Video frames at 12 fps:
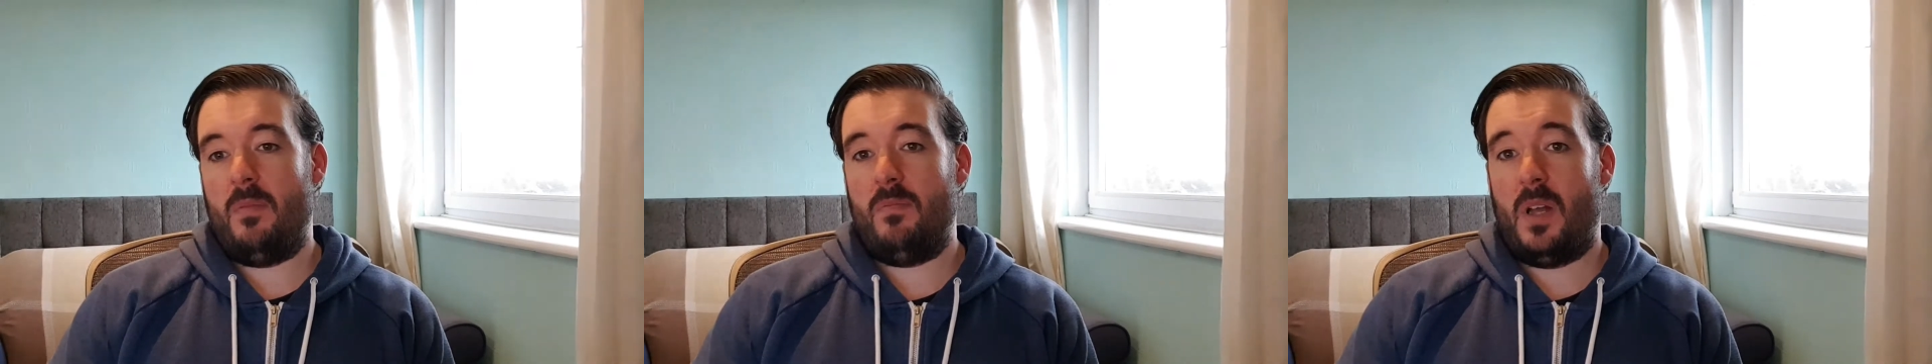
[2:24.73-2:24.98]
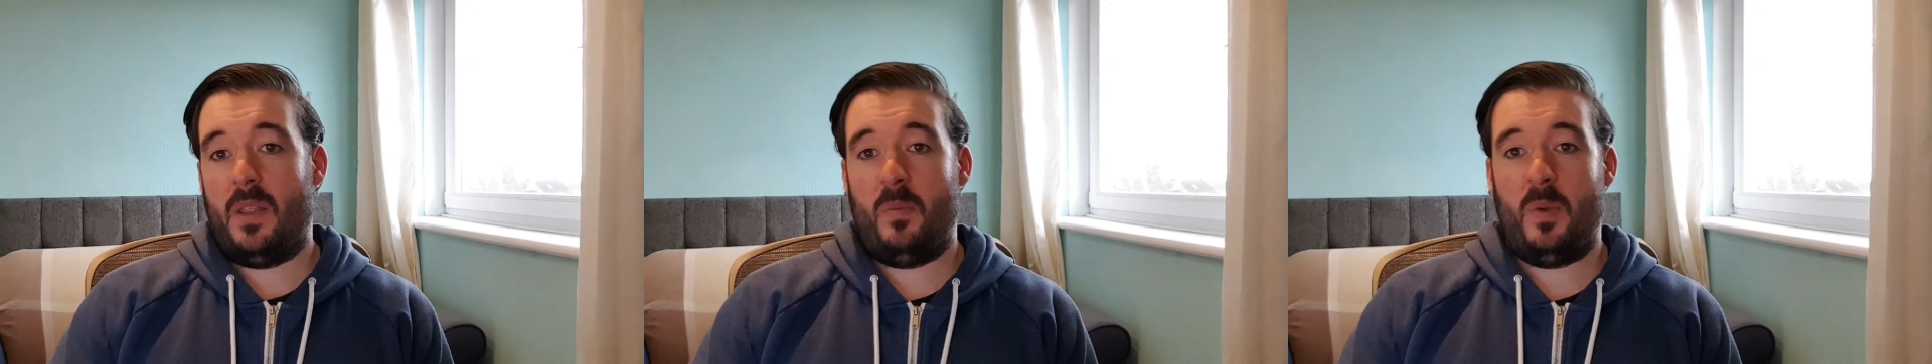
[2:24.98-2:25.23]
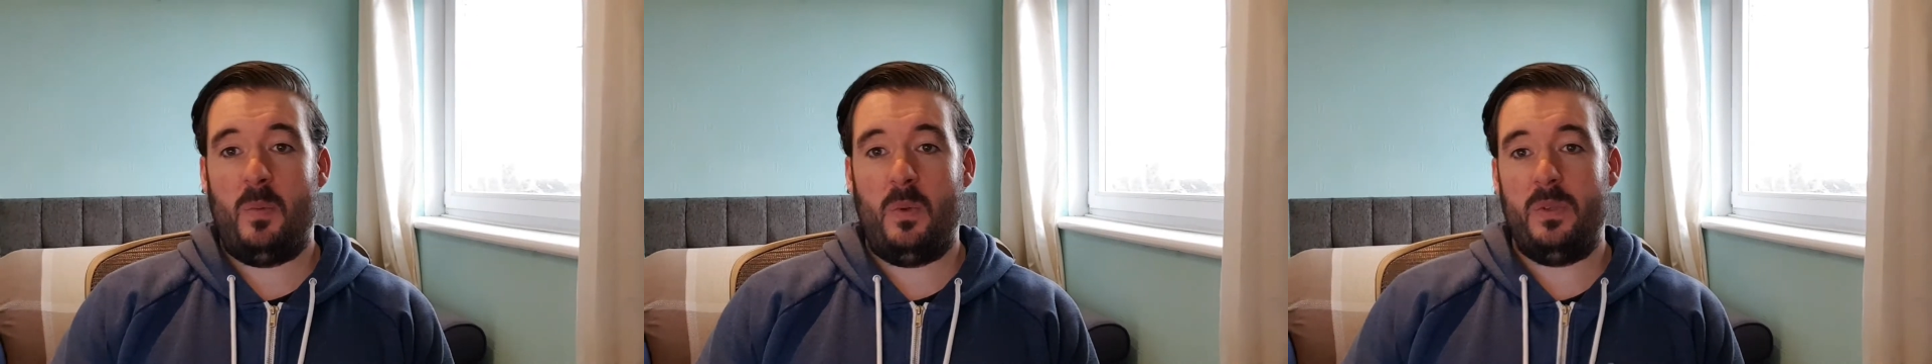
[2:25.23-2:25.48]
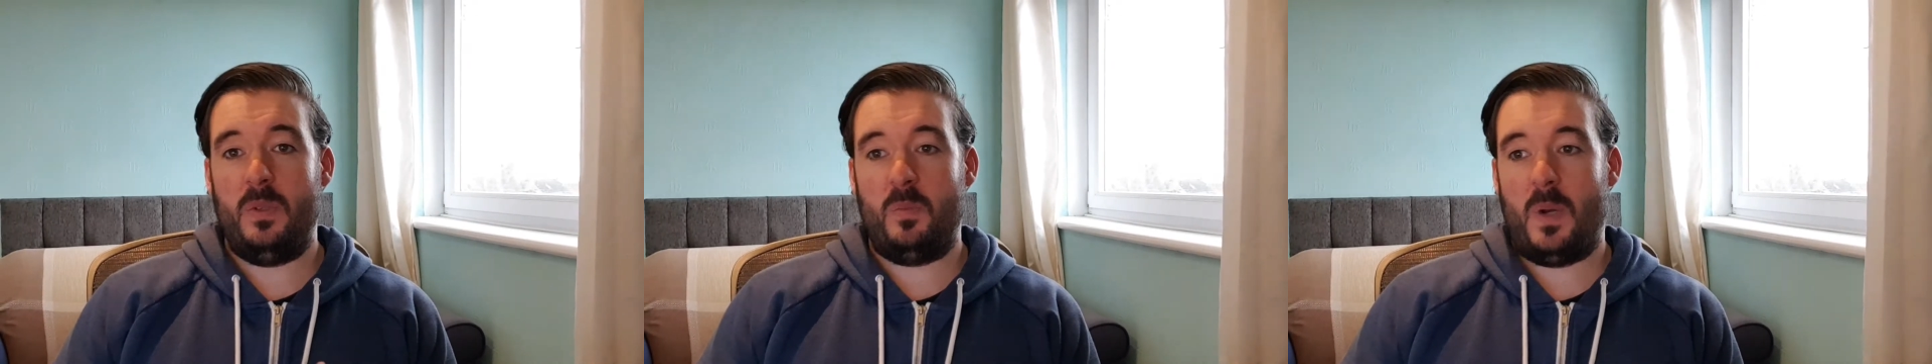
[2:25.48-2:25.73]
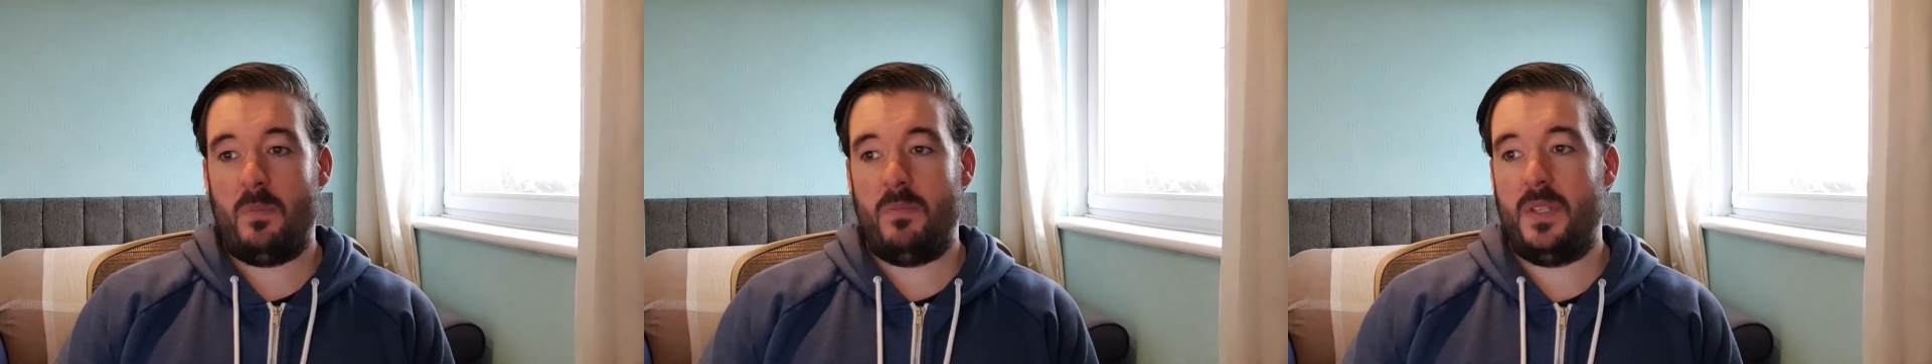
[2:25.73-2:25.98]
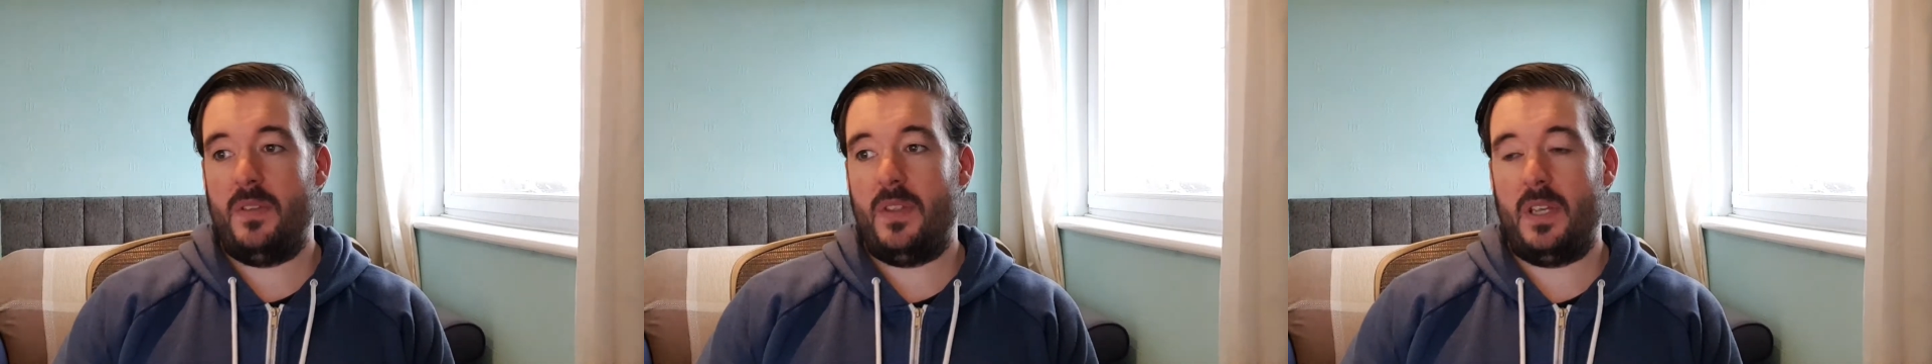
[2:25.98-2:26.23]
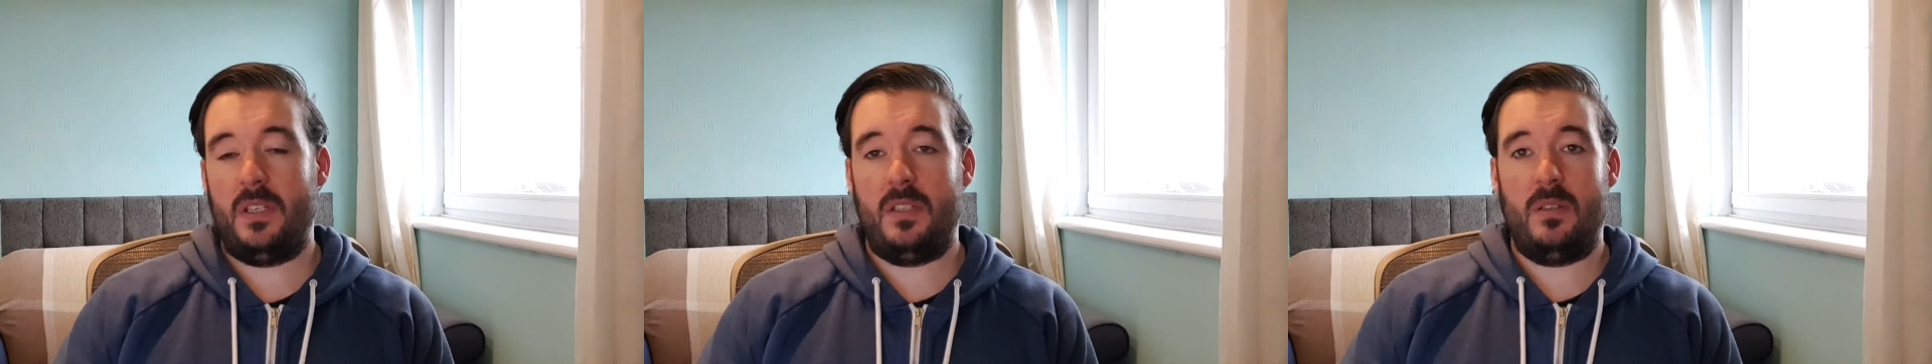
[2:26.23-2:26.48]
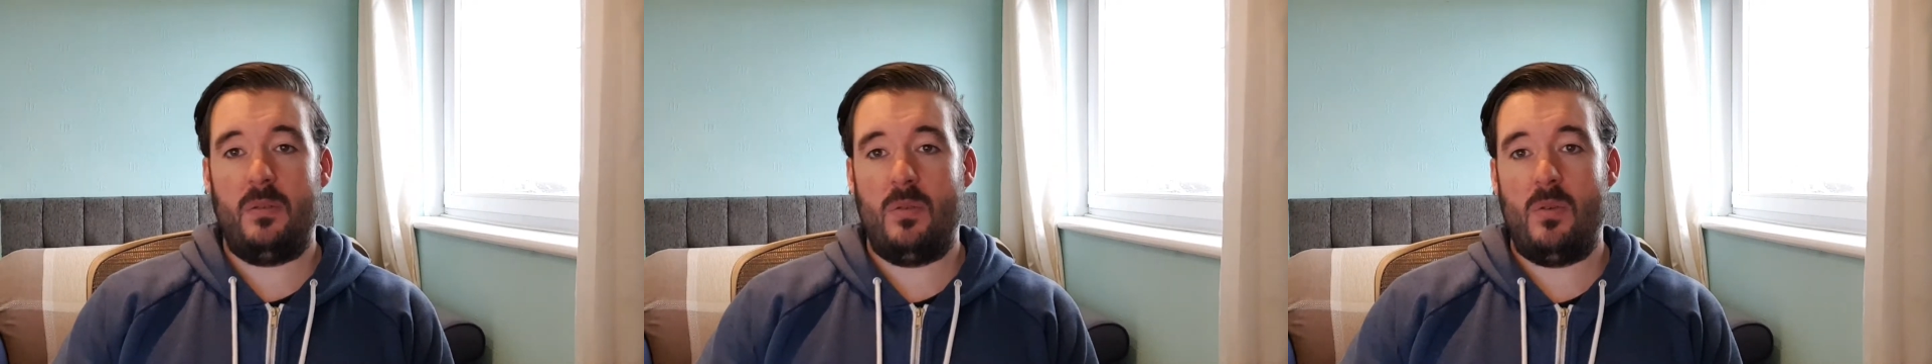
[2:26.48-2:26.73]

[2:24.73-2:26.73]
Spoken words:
Other people use pumps and things, and they'll go a